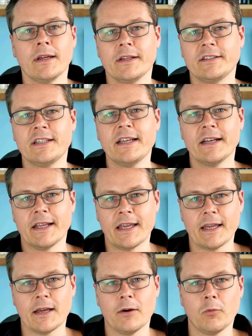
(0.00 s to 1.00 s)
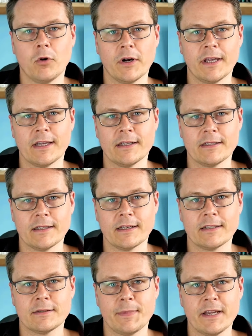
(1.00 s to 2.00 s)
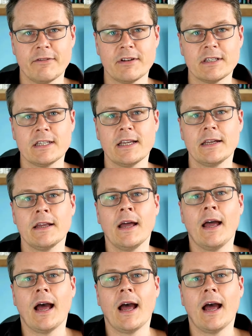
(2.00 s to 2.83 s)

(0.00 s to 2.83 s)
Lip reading: see and hear what he is experiencing,